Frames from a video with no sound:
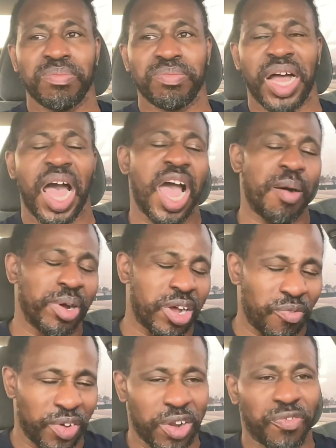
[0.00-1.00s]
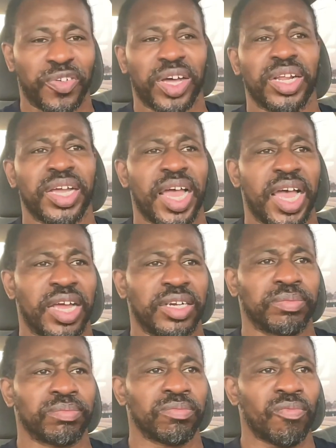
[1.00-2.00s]
but I am a convicted felon,
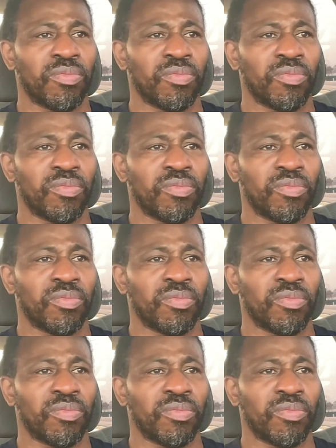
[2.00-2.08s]
and